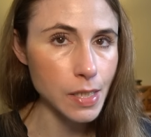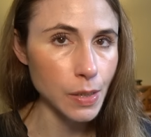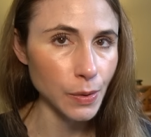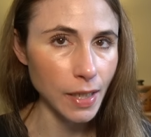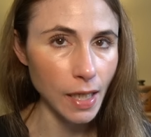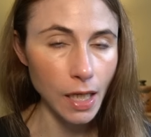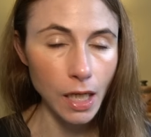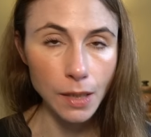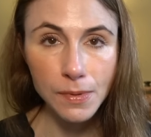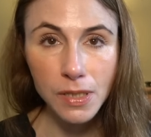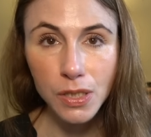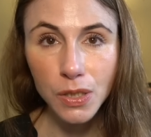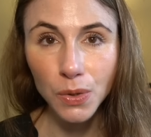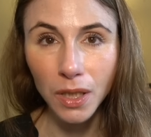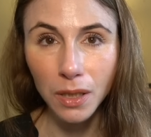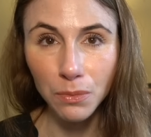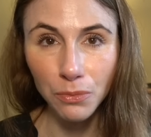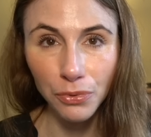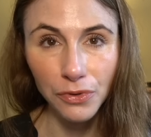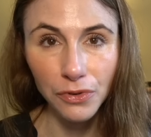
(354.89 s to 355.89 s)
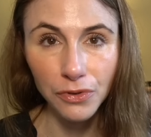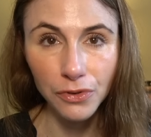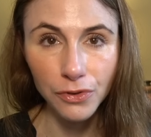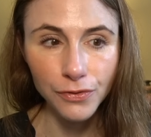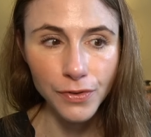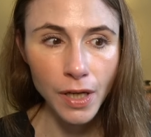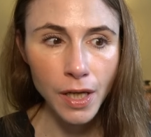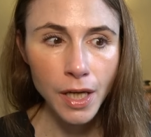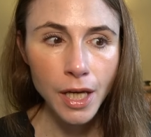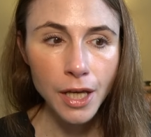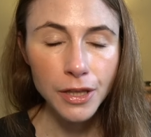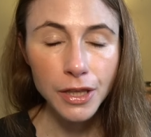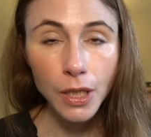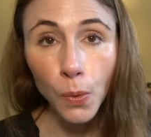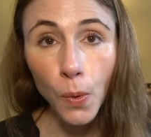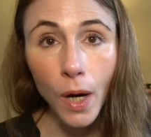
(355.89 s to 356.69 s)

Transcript: so it helps to improve the